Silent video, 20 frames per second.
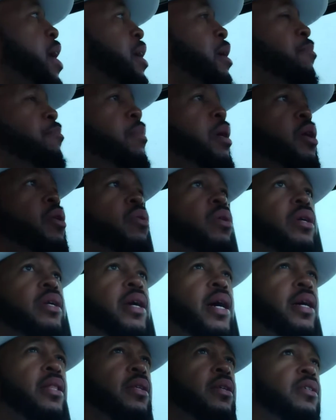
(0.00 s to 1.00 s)
ate a meal
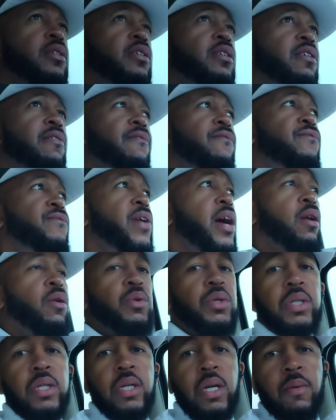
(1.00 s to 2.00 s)
together,
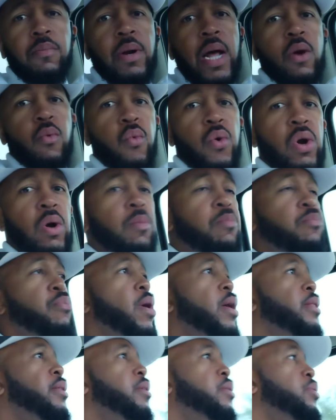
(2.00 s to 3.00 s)
fellowship like real
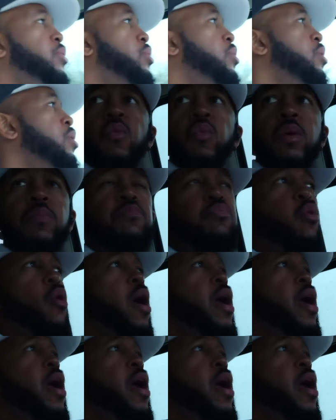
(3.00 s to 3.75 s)
brothers. We